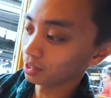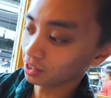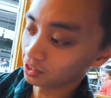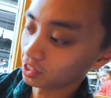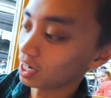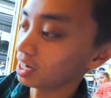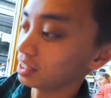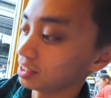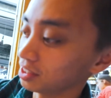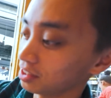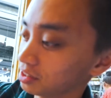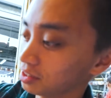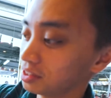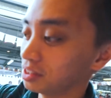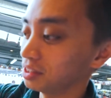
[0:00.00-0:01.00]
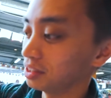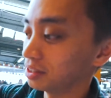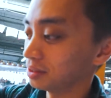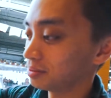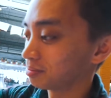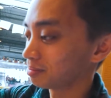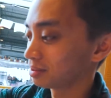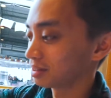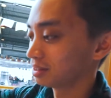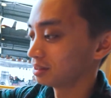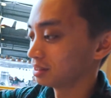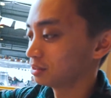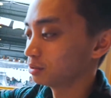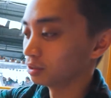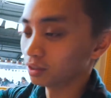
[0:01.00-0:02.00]
gonna try these and see,
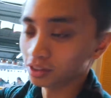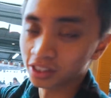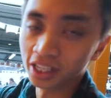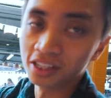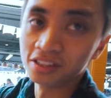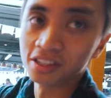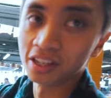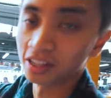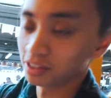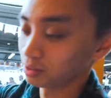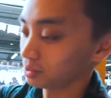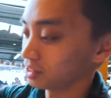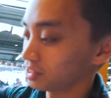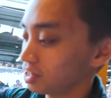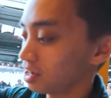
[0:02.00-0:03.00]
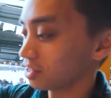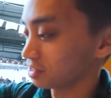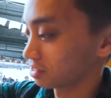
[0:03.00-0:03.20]
do a little taste test with these hot